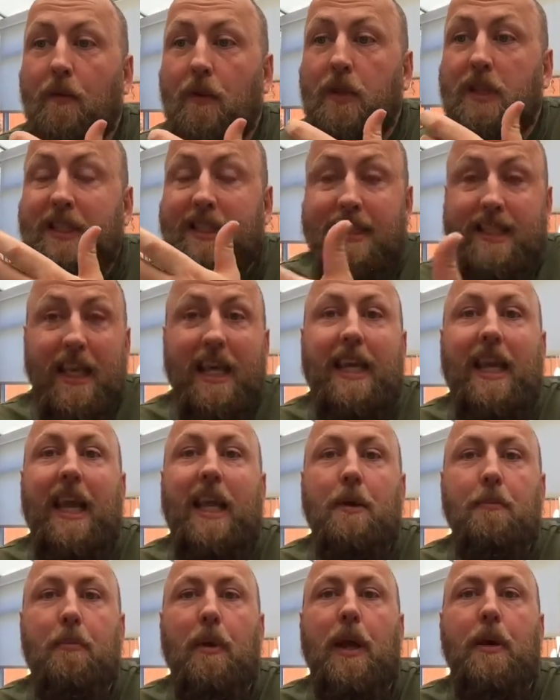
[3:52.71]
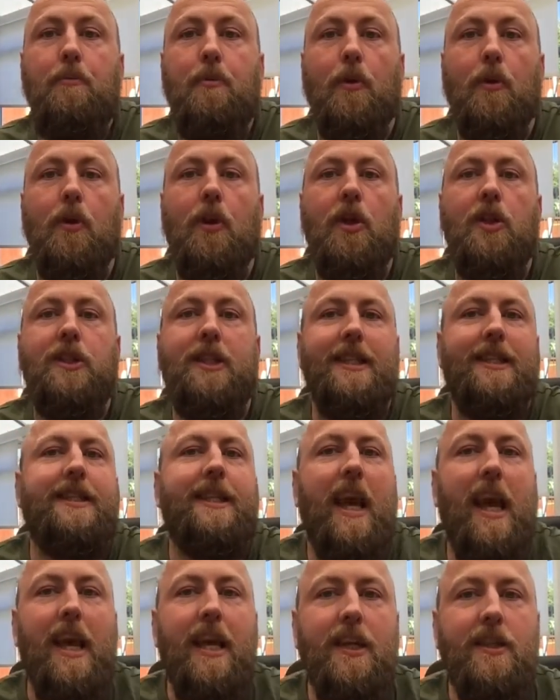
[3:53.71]
seeking people to
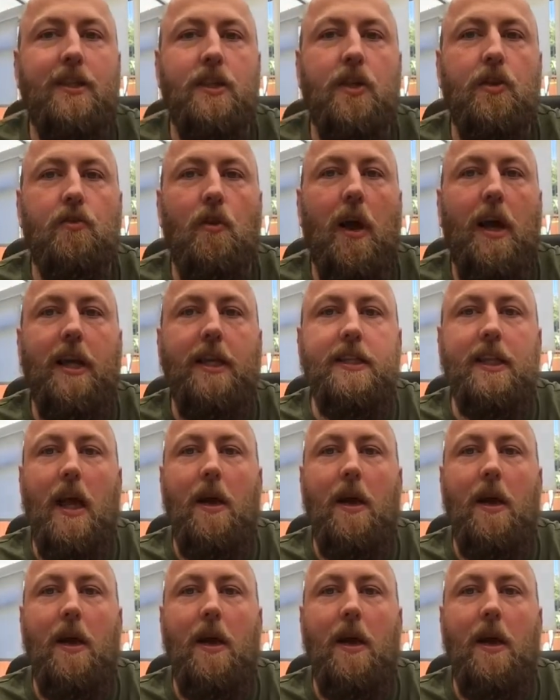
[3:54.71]
take to Christ?